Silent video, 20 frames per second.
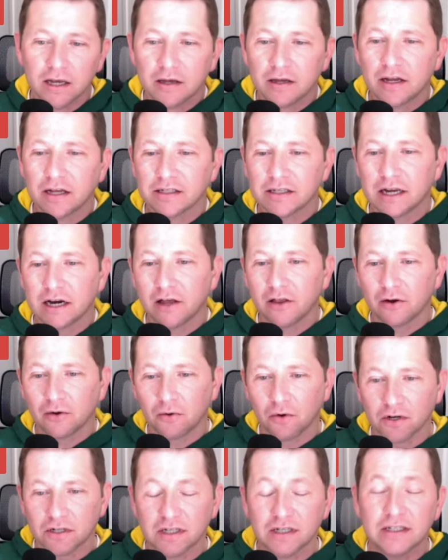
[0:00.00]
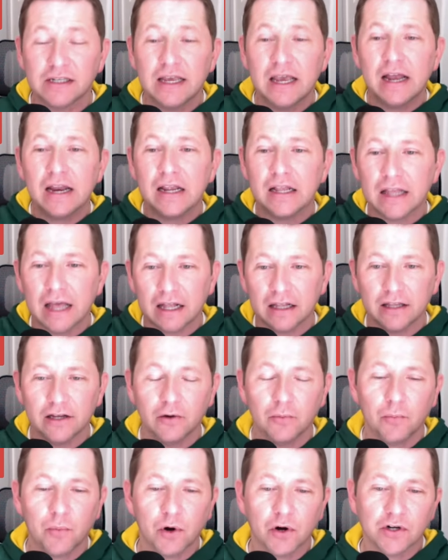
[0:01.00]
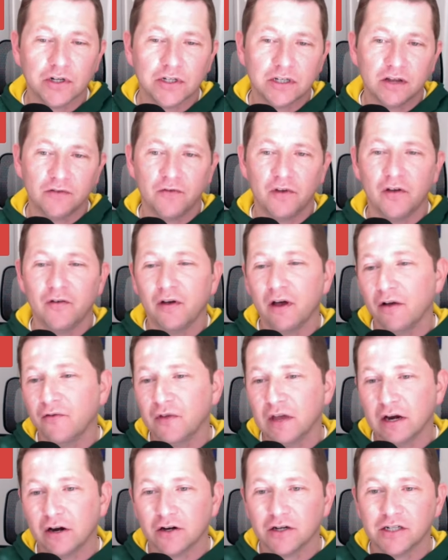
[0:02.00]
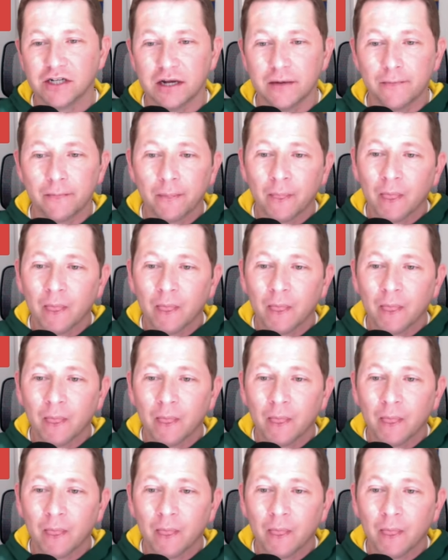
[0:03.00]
because that other horse is getting that little burst of energy.